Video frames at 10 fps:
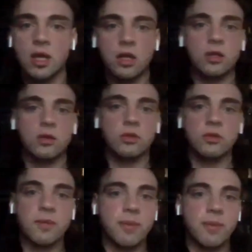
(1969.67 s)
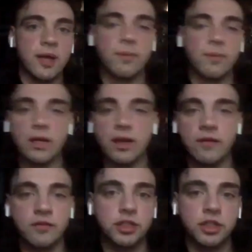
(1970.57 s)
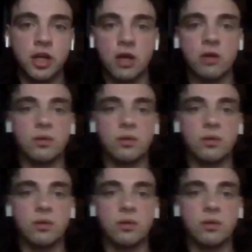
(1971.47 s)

you know, you get better and better every show.